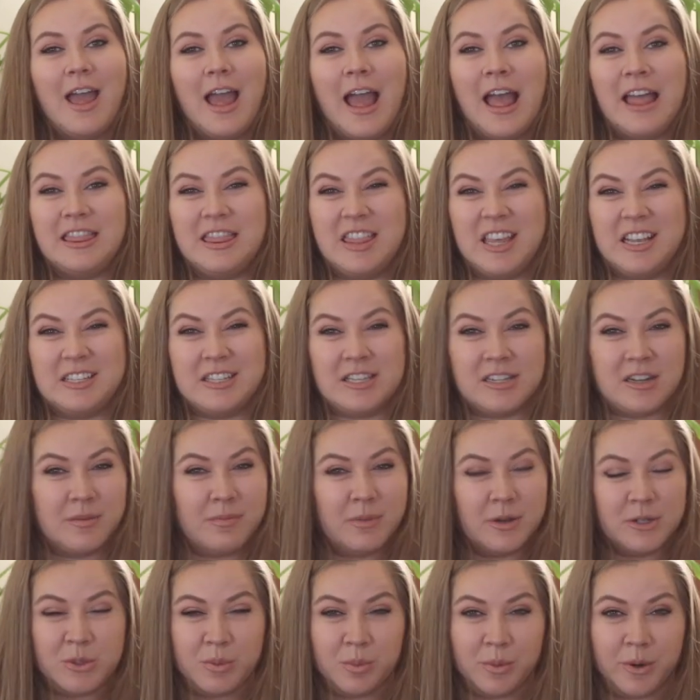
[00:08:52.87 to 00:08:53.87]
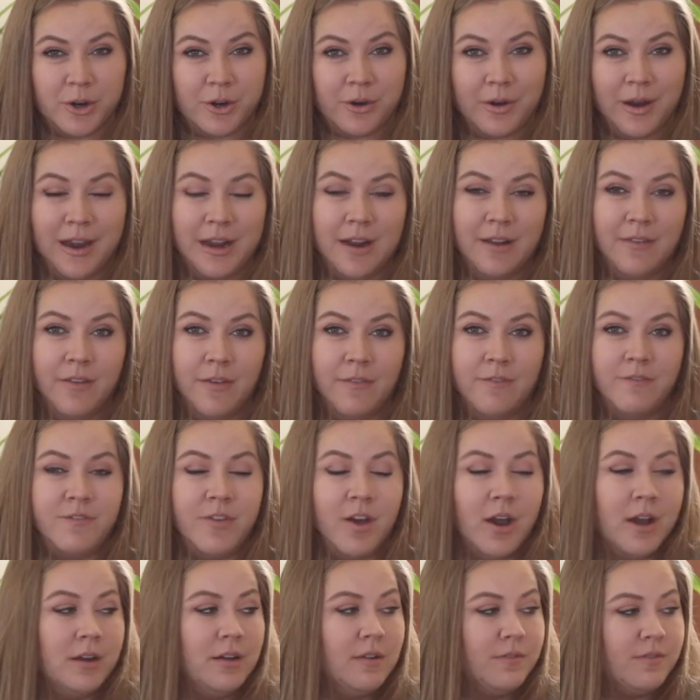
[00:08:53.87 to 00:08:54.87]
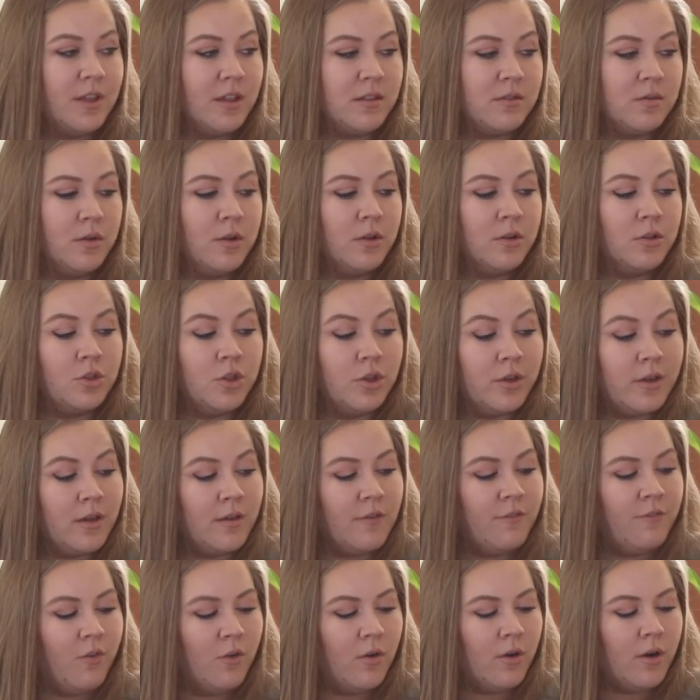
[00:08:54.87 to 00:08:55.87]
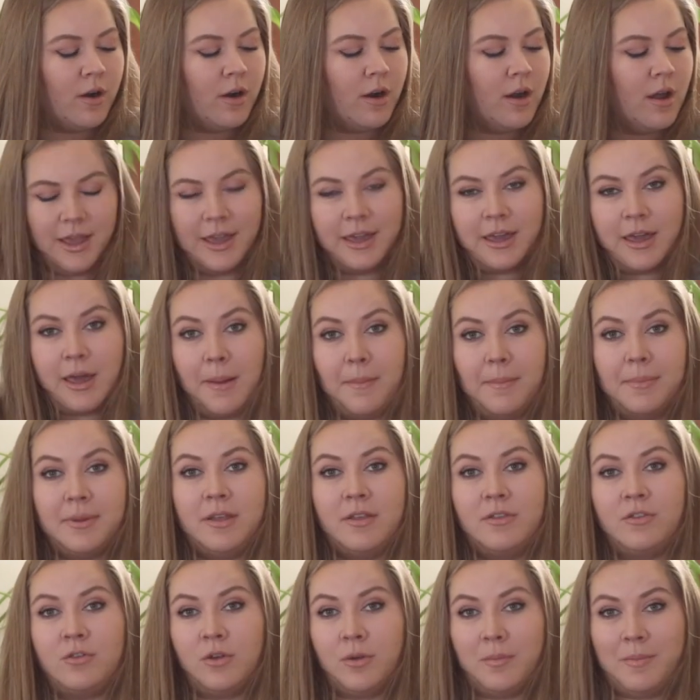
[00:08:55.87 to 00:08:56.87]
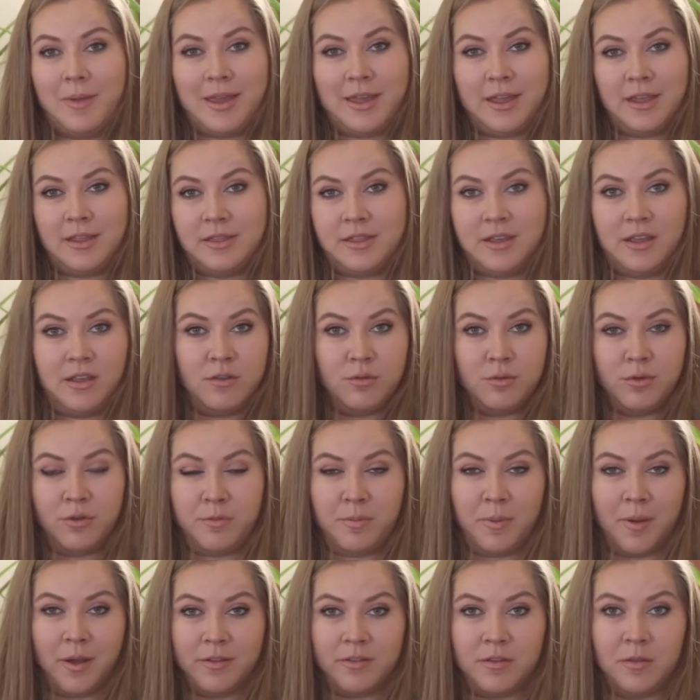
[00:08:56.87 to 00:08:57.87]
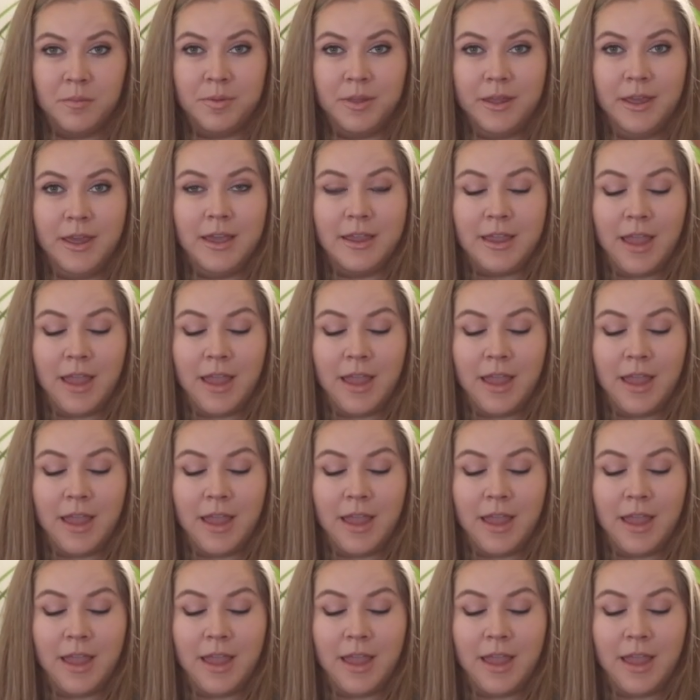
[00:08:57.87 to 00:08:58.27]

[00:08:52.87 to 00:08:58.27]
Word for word: and things that are much more creative and fun if that's what you're looking for, and companies who are making things responsibly.